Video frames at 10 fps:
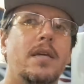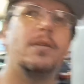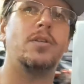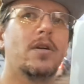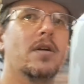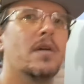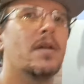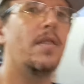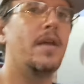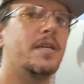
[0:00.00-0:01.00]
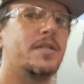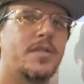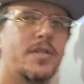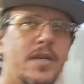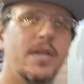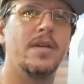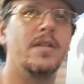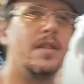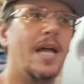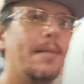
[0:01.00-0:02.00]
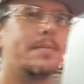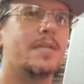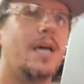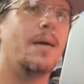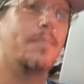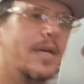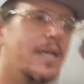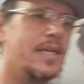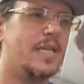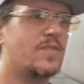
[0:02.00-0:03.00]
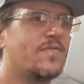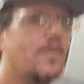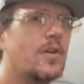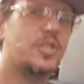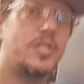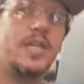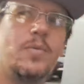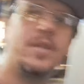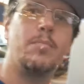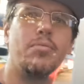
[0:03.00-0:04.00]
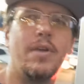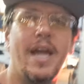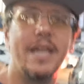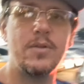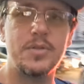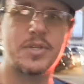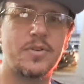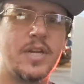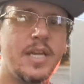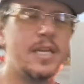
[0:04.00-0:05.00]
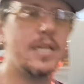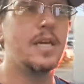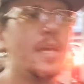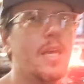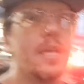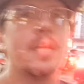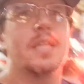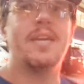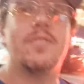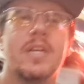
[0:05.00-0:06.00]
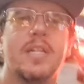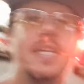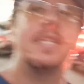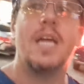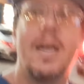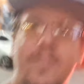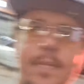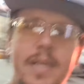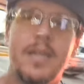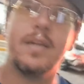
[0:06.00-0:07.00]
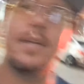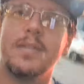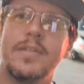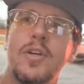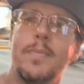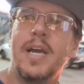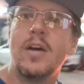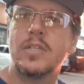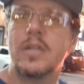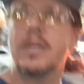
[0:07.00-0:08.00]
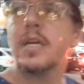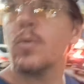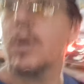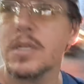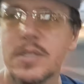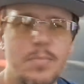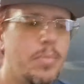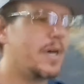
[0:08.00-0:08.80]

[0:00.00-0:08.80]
Sure. This laptop is functioning with a brand new screen. They even cleaned it off for me to show me how dirty it was.